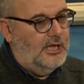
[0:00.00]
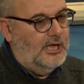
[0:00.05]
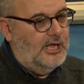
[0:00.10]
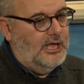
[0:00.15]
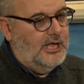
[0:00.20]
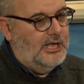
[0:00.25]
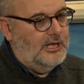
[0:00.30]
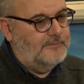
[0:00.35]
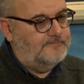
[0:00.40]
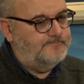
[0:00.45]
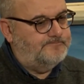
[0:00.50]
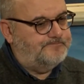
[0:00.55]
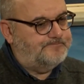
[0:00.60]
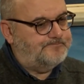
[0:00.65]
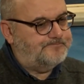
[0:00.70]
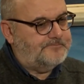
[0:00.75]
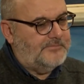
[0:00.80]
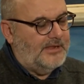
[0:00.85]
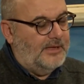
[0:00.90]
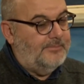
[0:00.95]

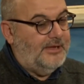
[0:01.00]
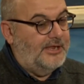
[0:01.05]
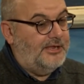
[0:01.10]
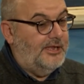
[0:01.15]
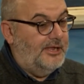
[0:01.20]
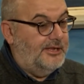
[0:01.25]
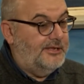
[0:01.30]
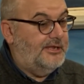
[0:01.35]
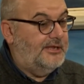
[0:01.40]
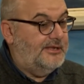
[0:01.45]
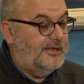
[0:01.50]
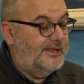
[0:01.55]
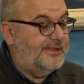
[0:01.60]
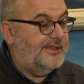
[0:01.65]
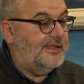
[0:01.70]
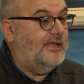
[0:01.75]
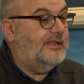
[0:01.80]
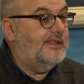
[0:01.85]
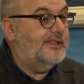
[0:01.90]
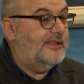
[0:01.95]
But in
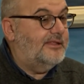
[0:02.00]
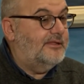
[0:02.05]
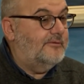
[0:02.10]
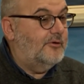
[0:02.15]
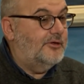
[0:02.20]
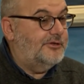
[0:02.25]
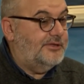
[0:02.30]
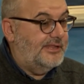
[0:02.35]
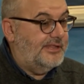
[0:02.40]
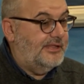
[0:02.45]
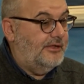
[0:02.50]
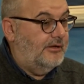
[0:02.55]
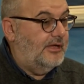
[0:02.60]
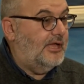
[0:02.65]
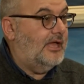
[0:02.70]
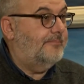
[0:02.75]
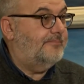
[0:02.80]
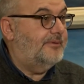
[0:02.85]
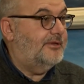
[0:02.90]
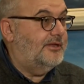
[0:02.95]
that sense, what is now
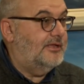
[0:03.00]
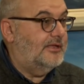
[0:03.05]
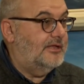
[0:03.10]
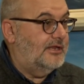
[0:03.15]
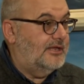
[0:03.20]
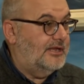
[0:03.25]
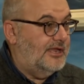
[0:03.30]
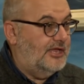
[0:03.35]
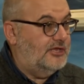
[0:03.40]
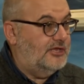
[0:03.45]
happening in